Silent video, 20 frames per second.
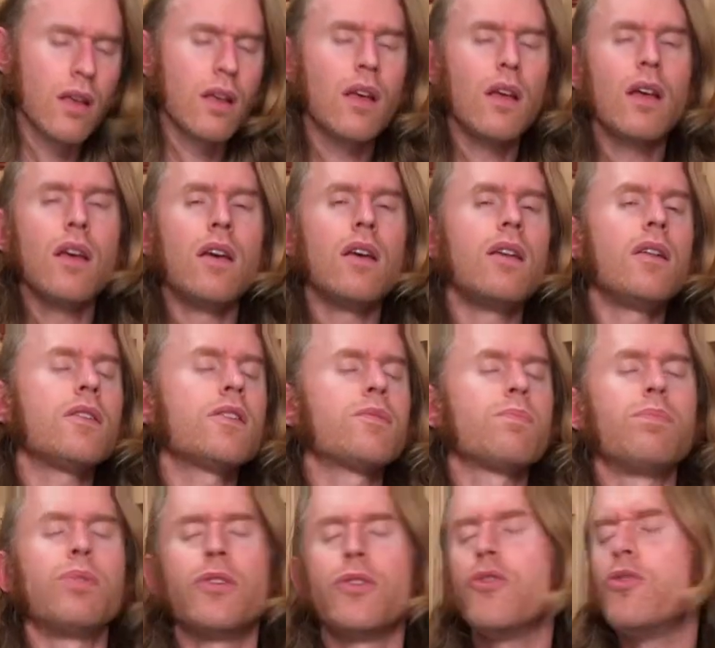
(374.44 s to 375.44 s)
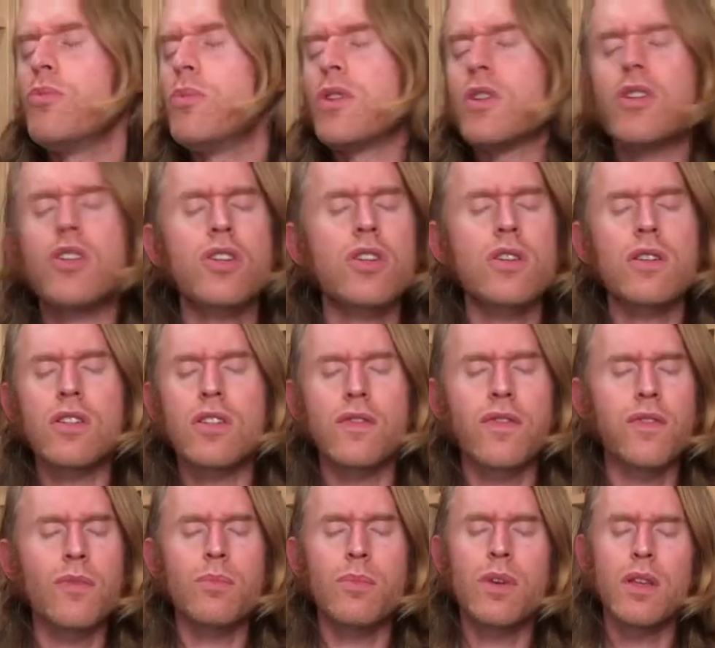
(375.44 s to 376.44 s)
and it's blooming just
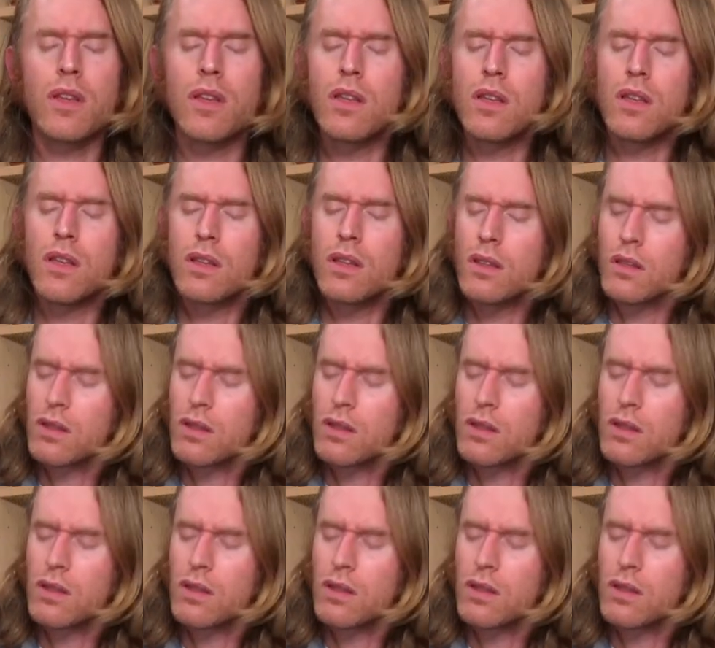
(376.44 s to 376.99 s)
for me.